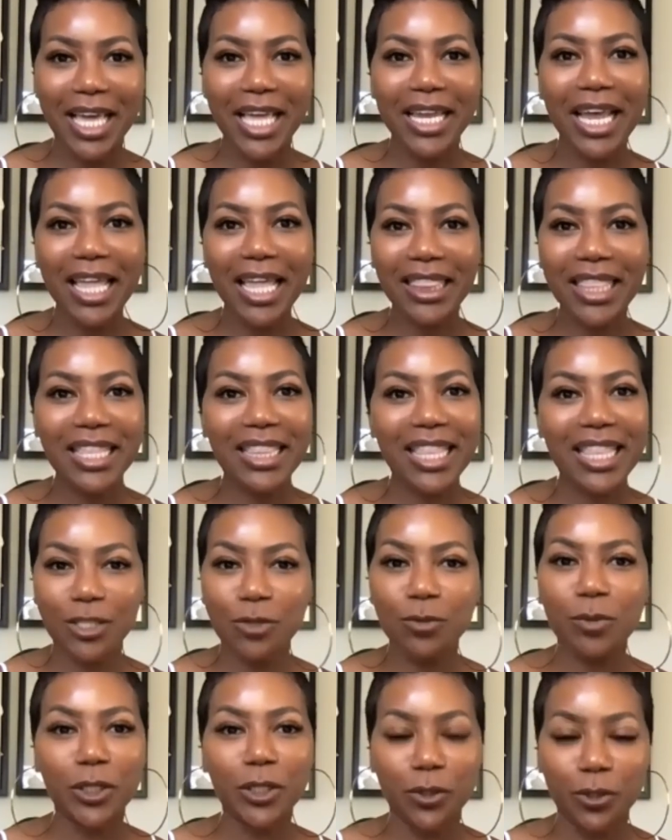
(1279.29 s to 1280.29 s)
And I think that's
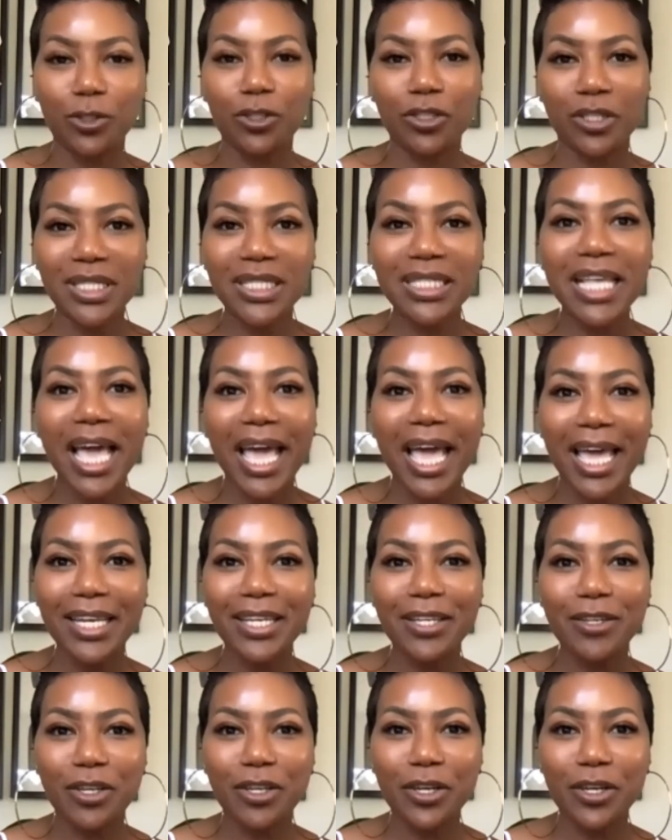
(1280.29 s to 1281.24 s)
what you just said,